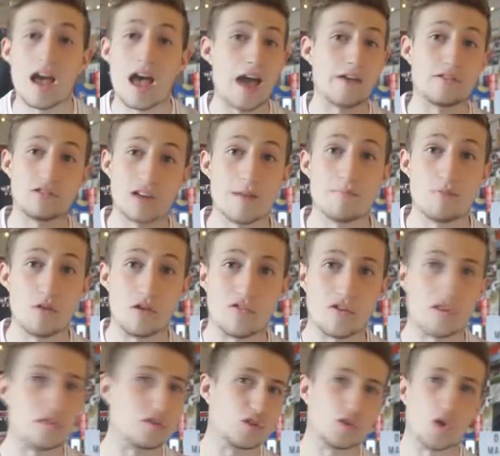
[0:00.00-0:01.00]
I've tried
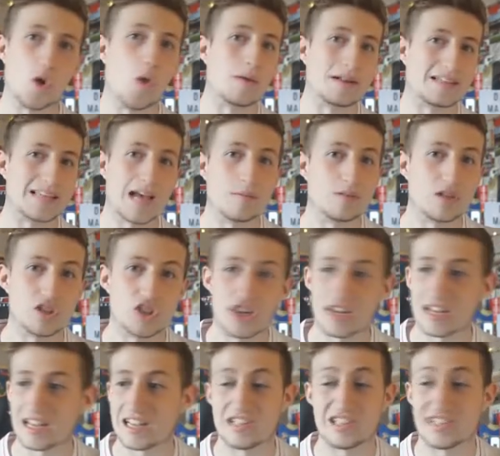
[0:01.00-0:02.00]
Buffon so many times this
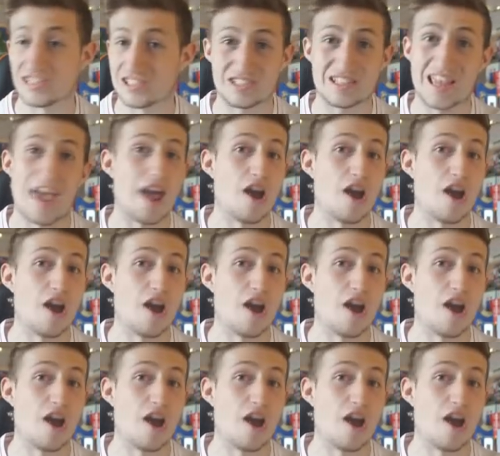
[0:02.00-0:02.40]
year, he is